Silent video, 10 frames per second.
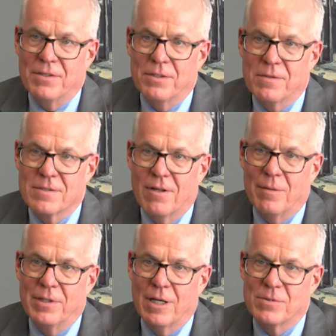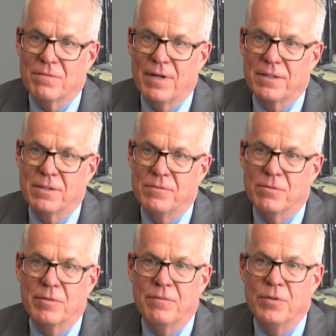until this law becomes effective,
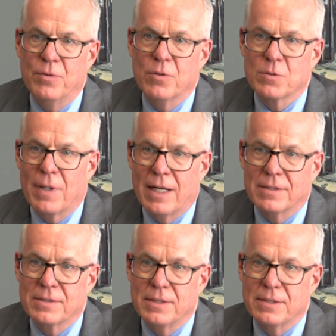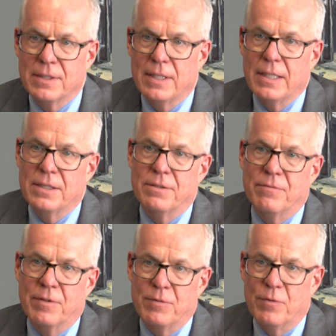to review those policies, to
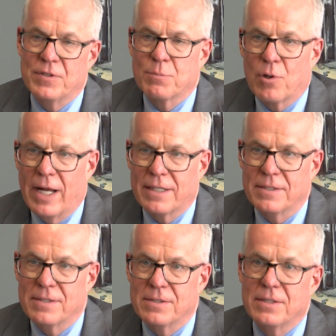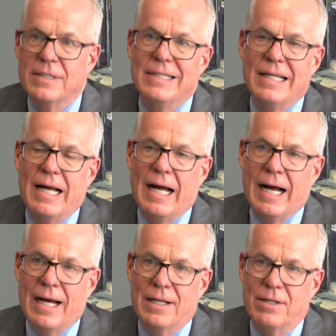review its practices
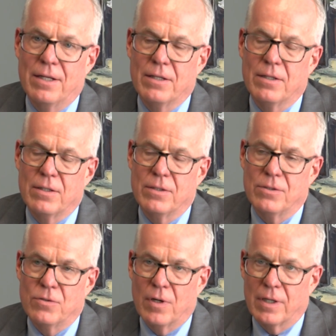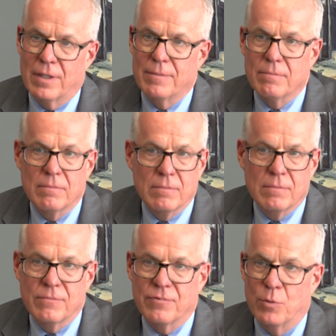on
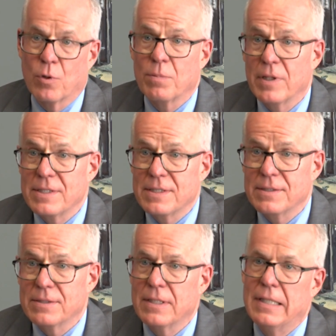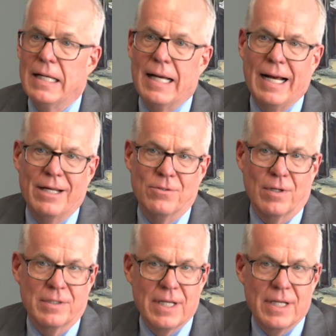drug-free workplaces, on drug